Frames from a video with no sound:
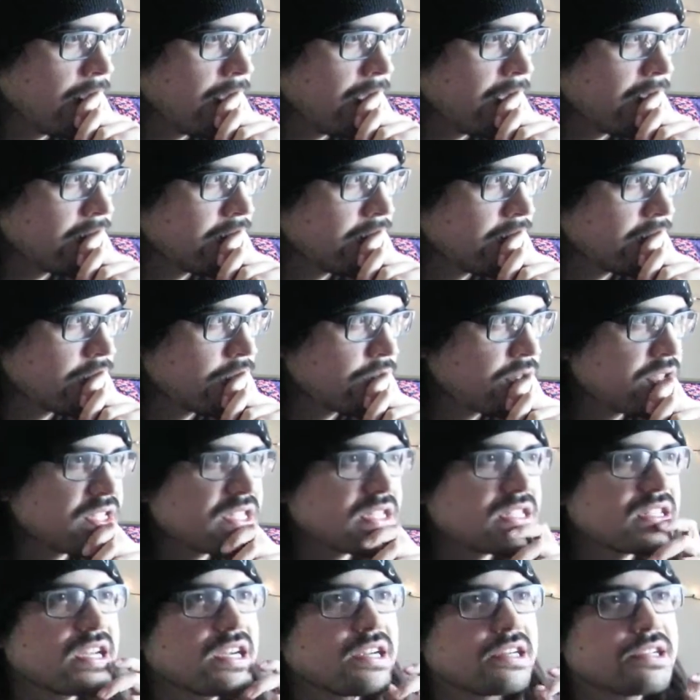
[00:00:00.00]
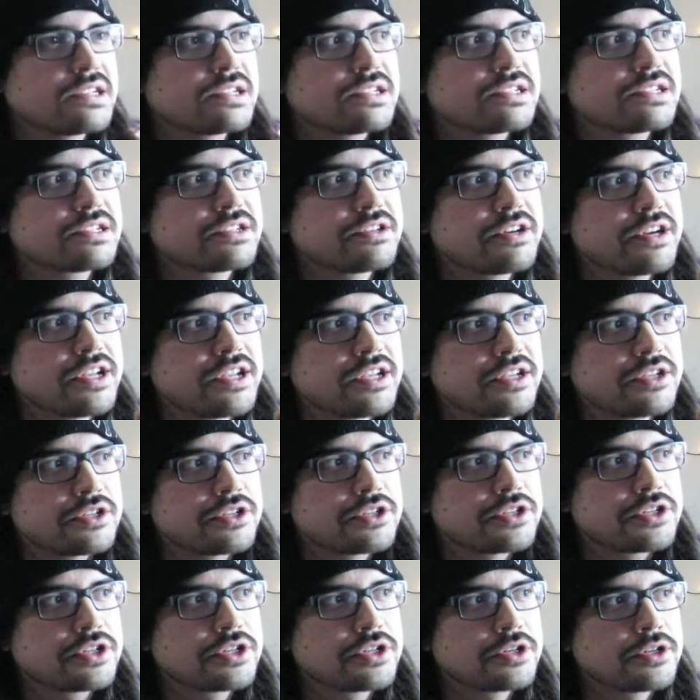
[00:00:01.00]
I think with Doctor
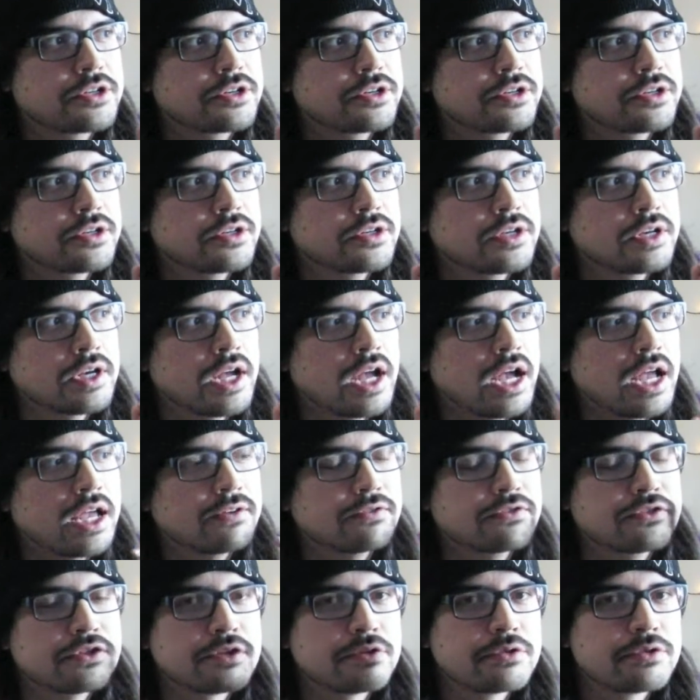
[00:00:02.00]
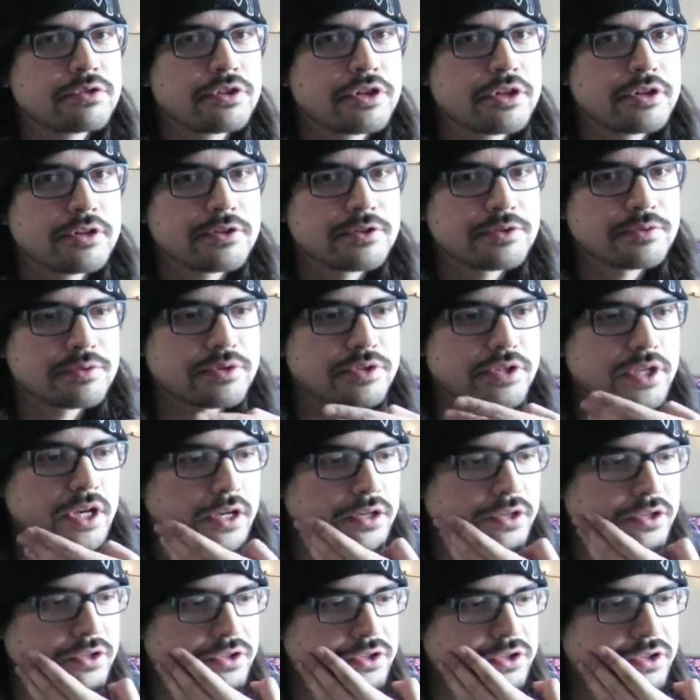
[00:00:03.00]
Strange, I have two theories with
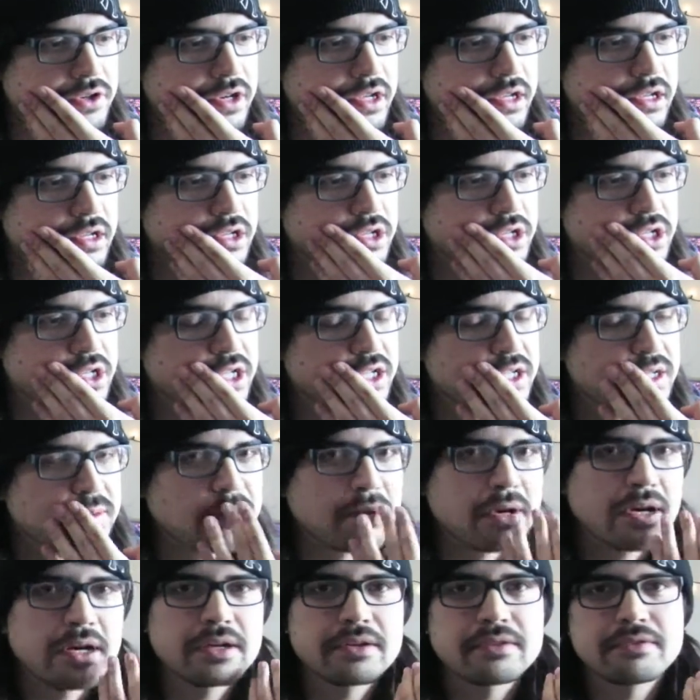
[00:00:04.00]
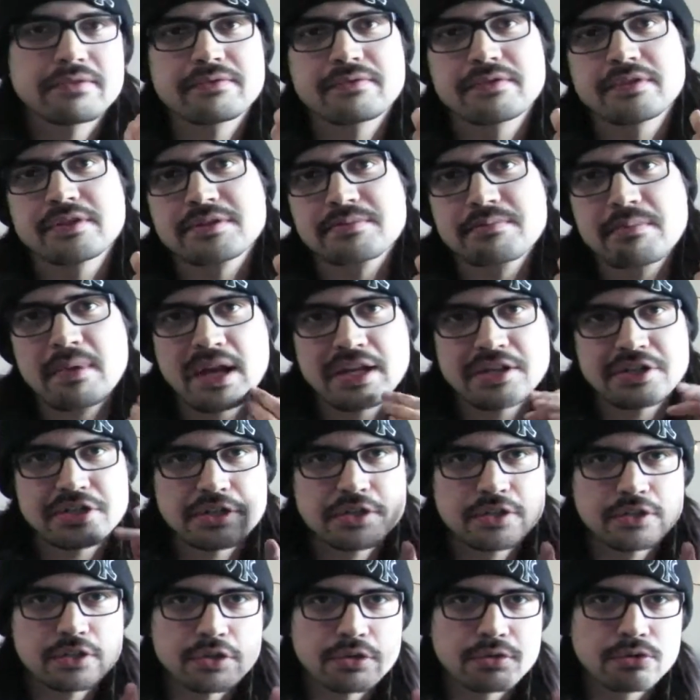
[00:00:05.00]
Doctor Strange. He's a part of this
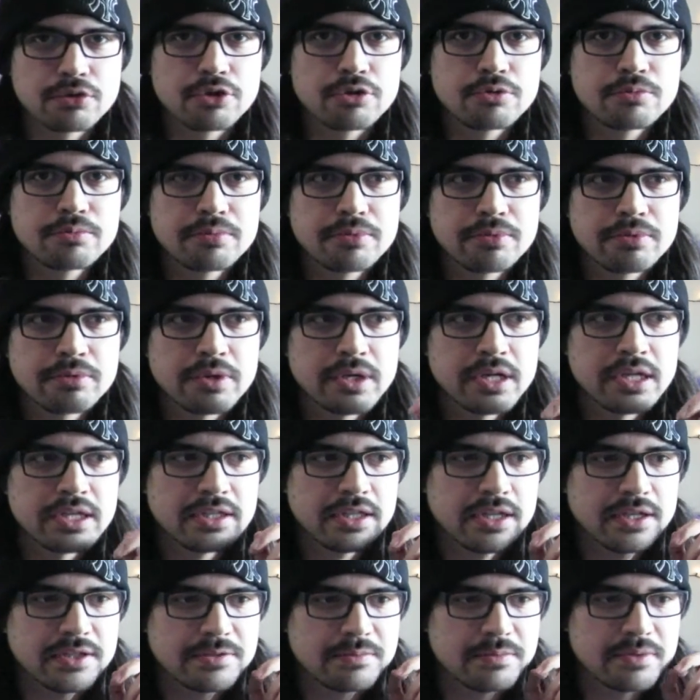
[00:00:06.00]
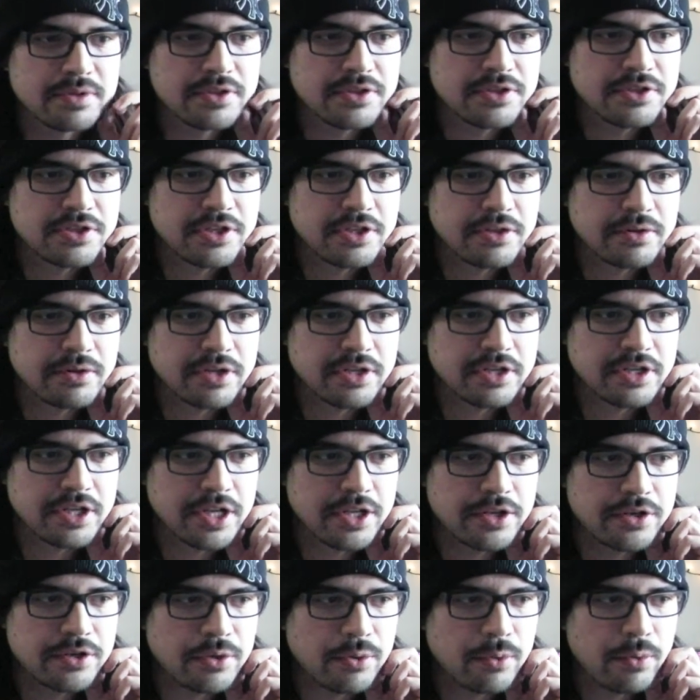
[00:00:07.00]
magical group that's been secret and
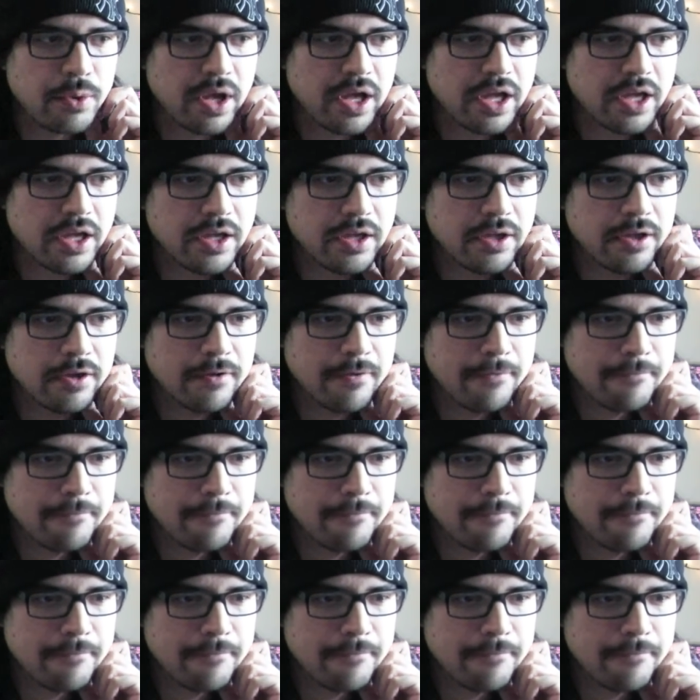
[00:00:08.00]
hidden away.